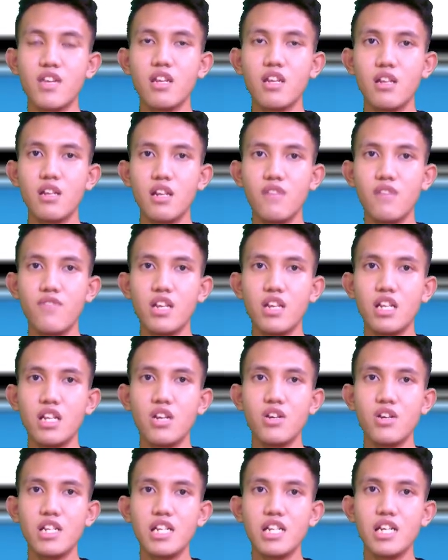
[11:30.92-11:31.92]
next we
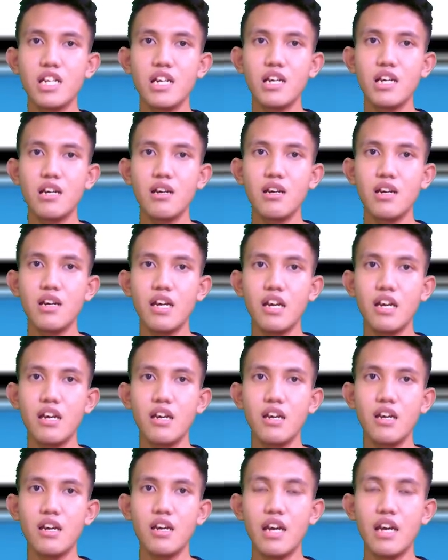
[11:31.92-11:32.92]
not
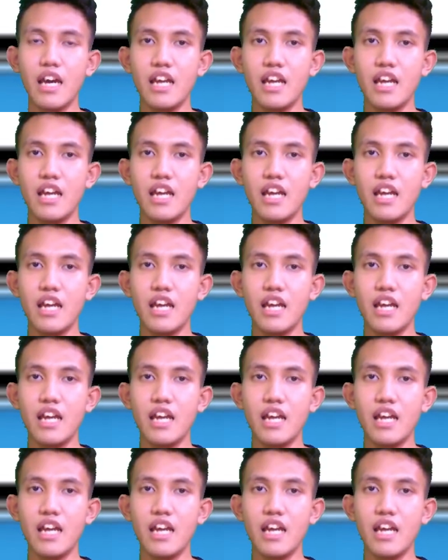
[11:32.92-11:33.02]
the